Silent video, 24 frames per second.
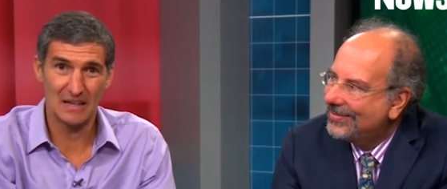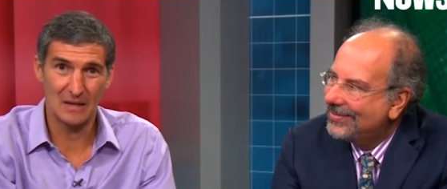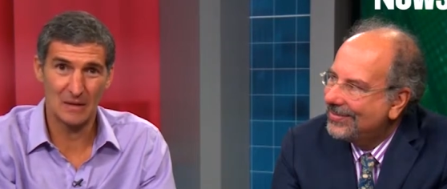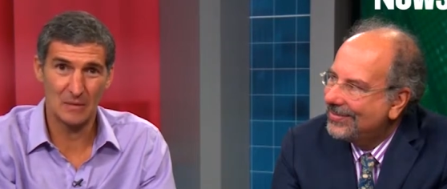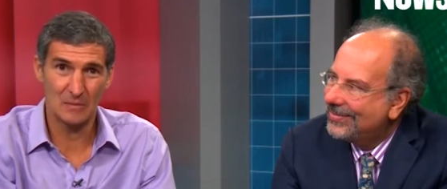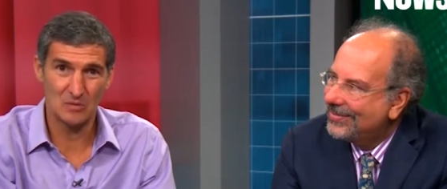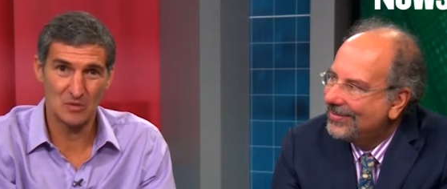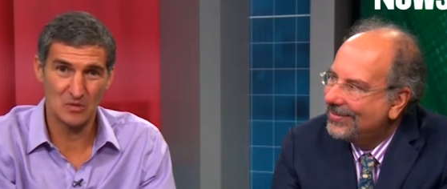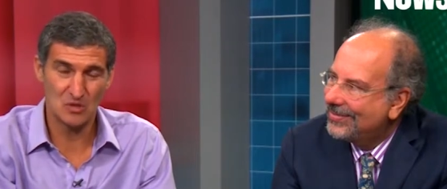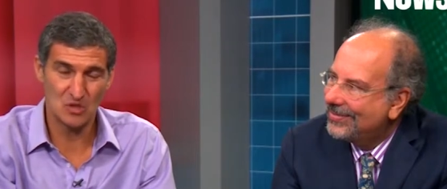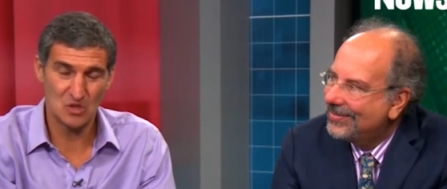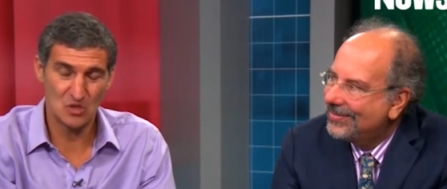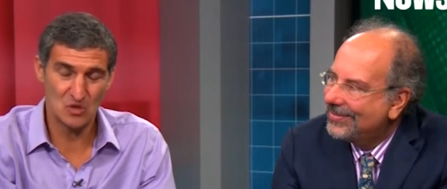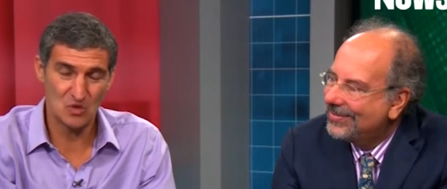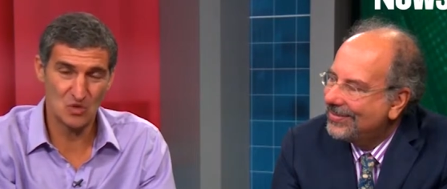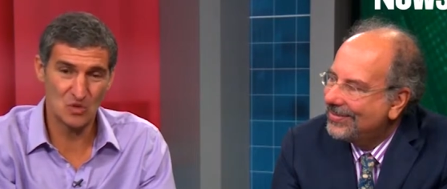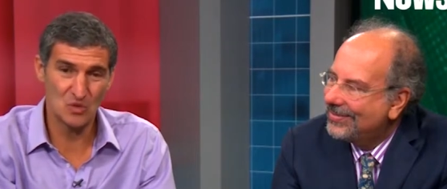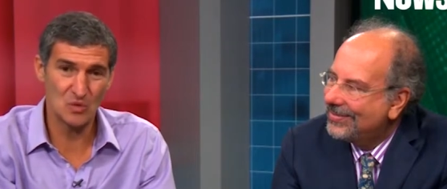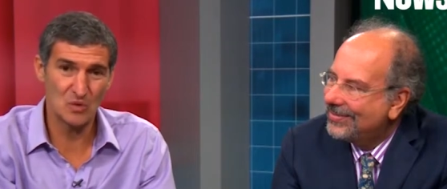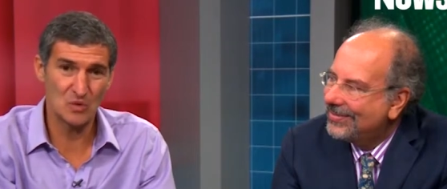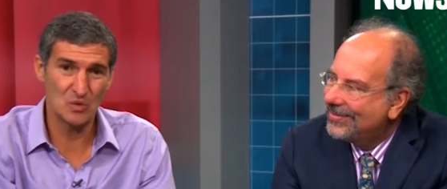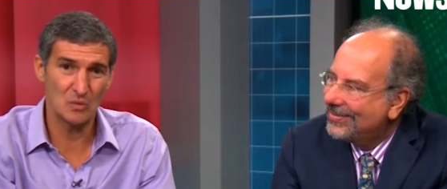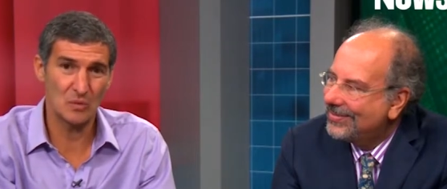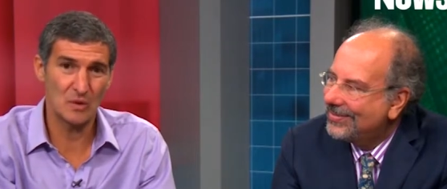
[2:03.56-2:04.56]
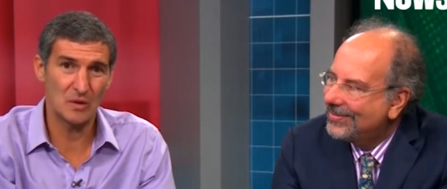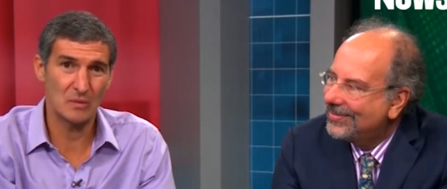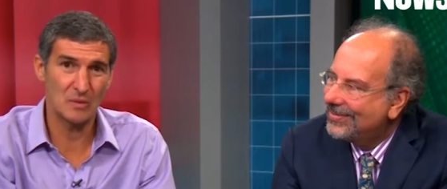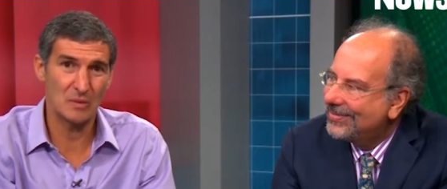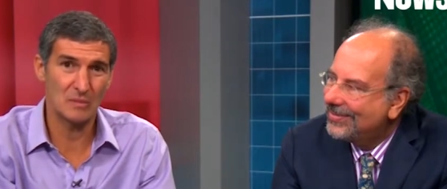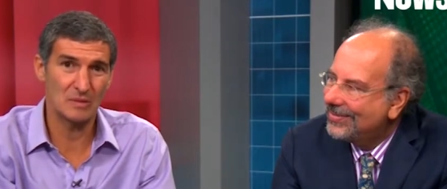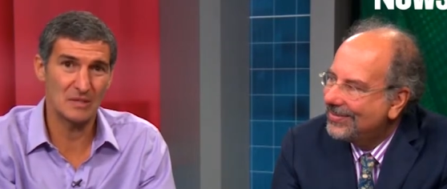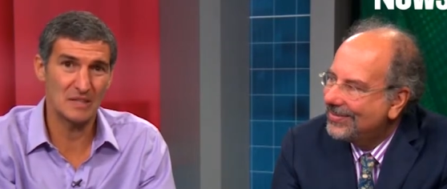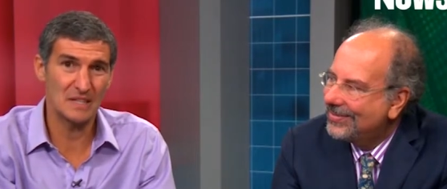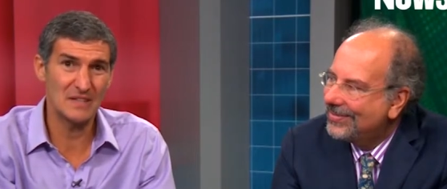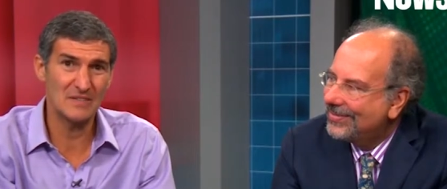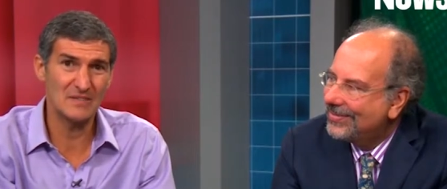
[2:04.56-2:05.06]
Speaker 1: um, true to what
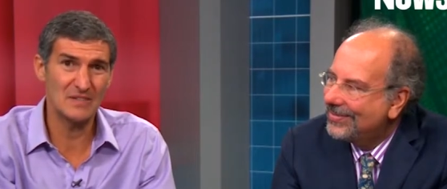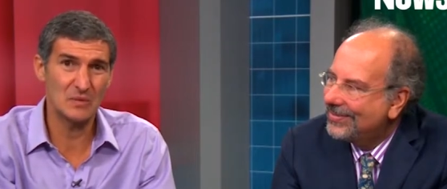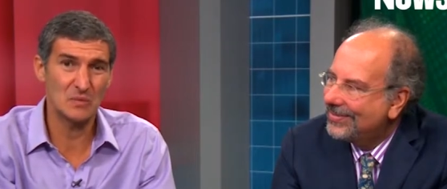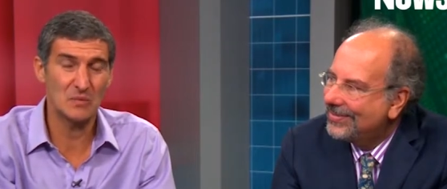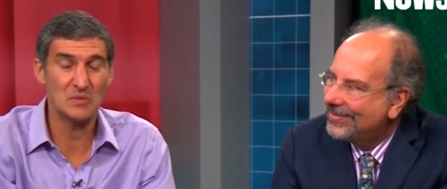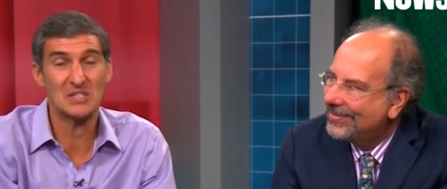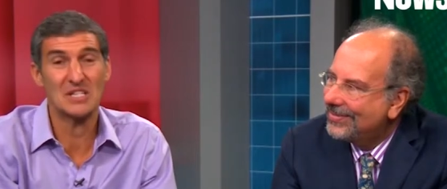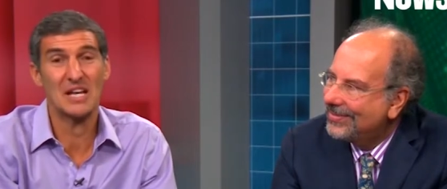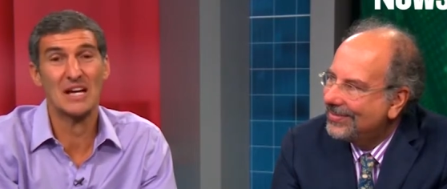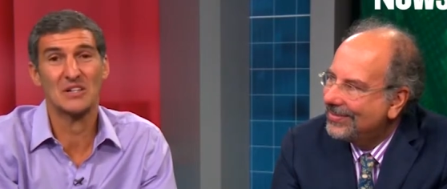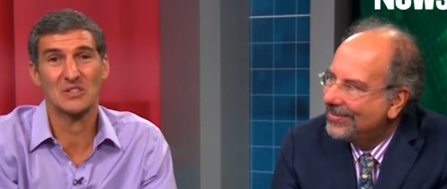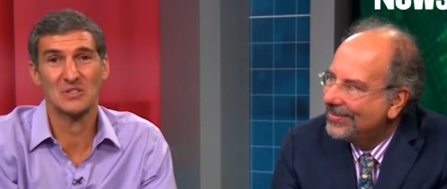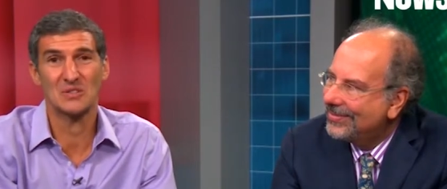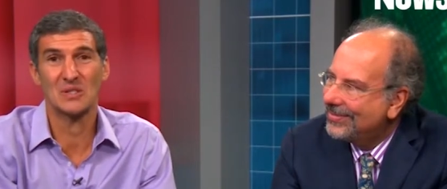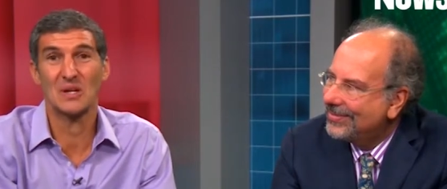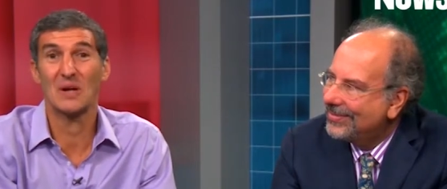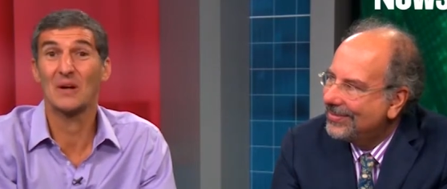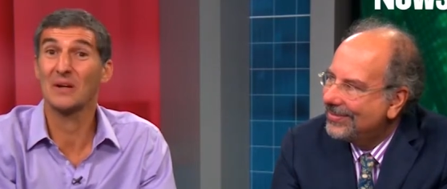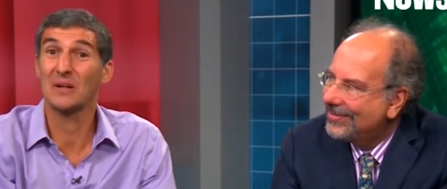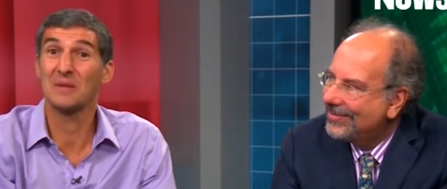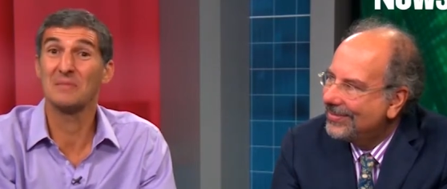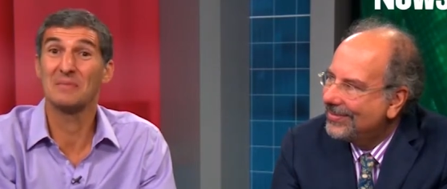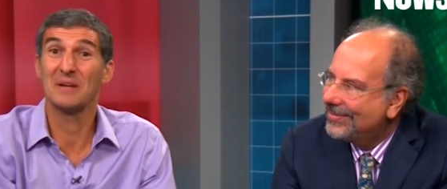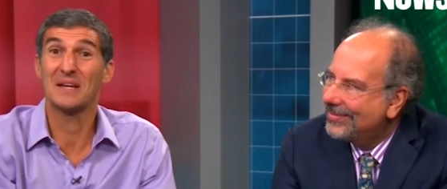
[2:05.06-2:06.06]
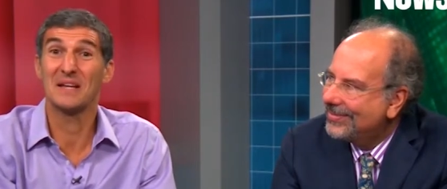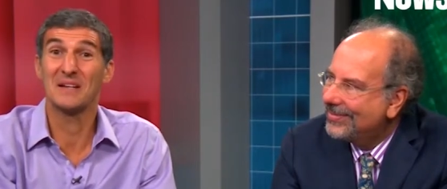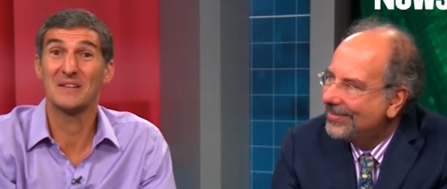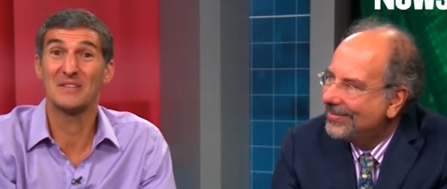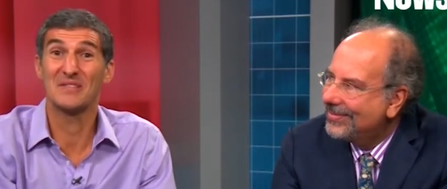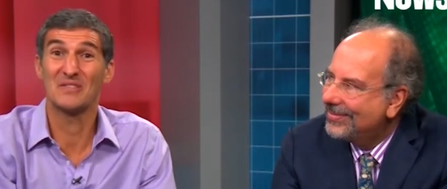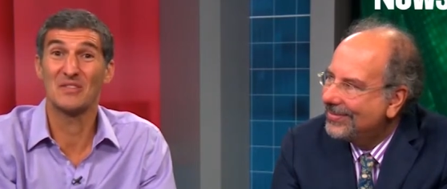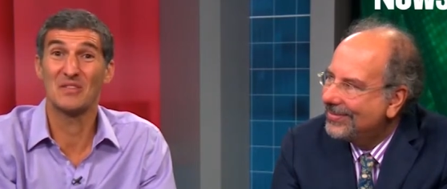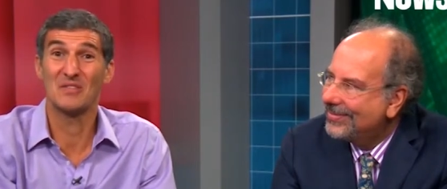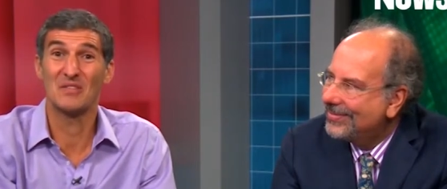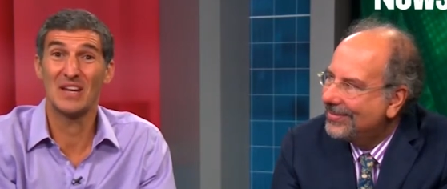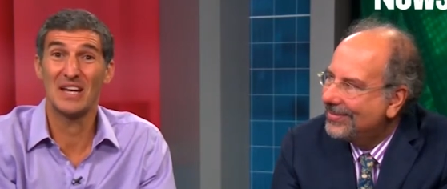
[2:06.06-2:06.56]
we believed in was actually our
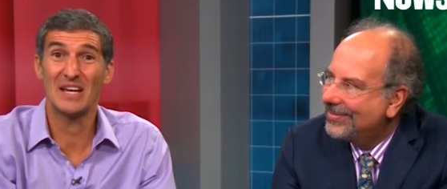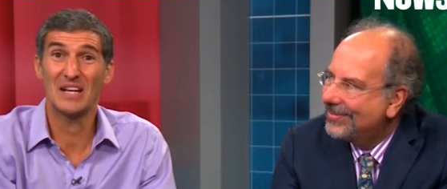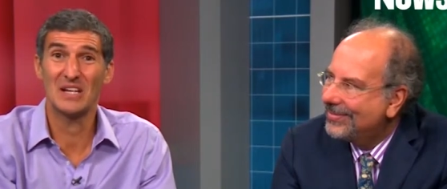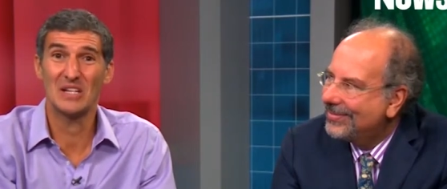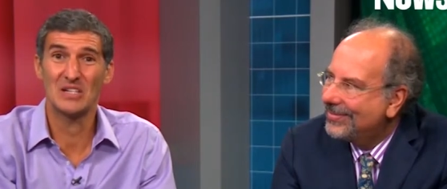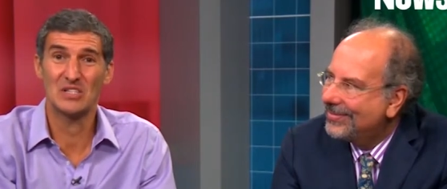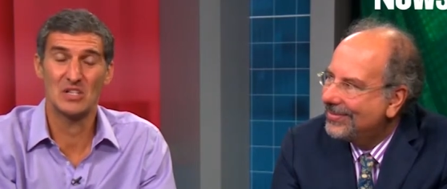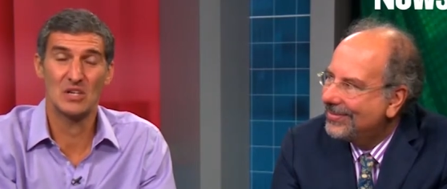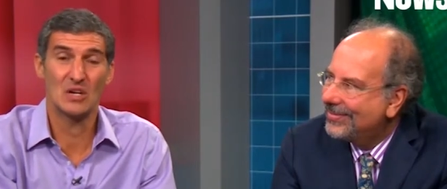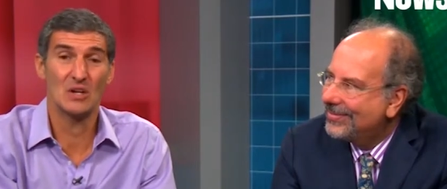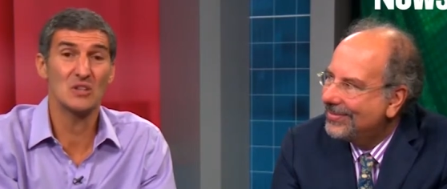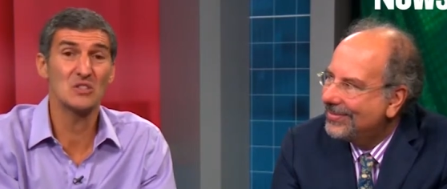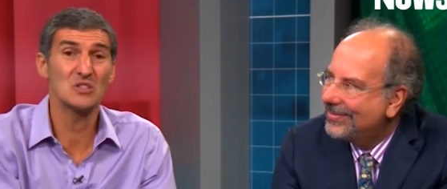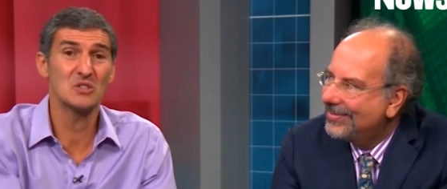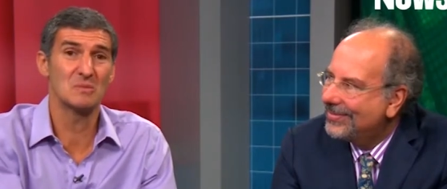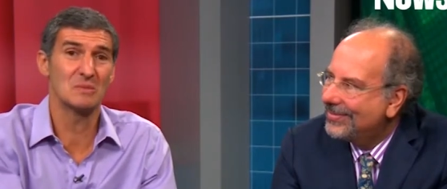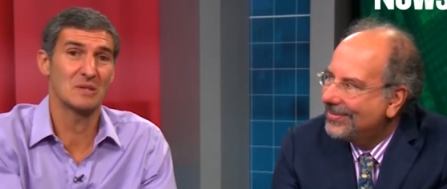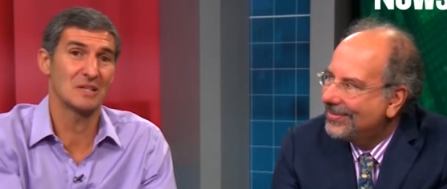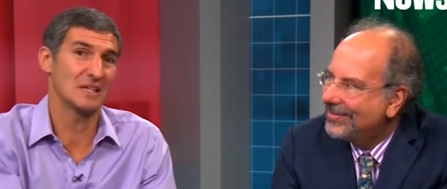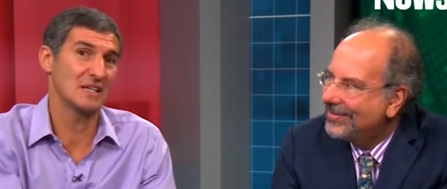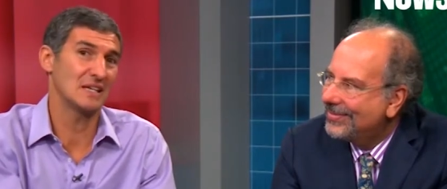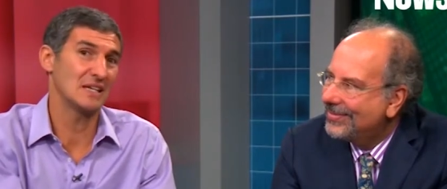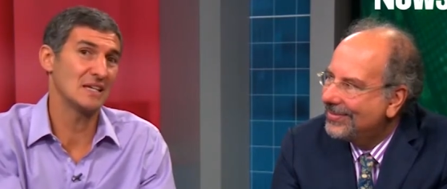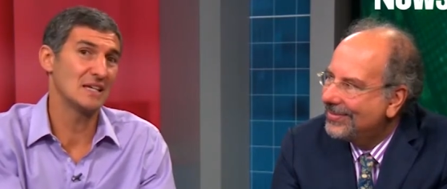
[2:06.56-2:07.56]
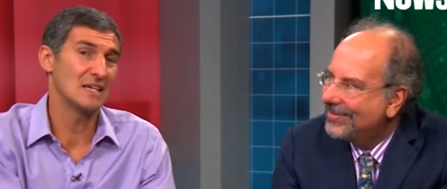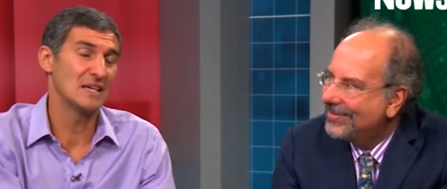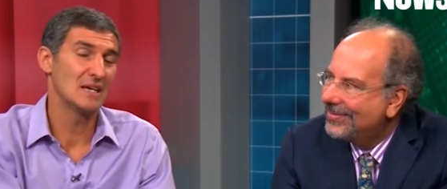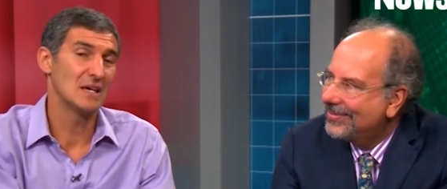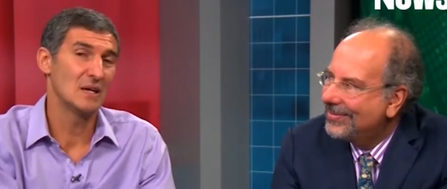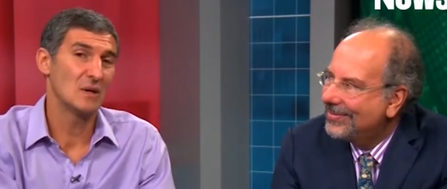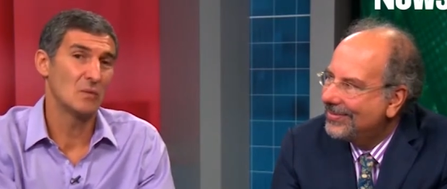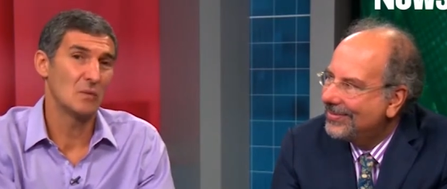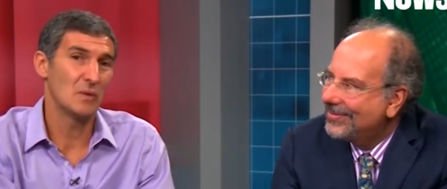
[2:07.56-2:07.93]
competitive advantage and ultimately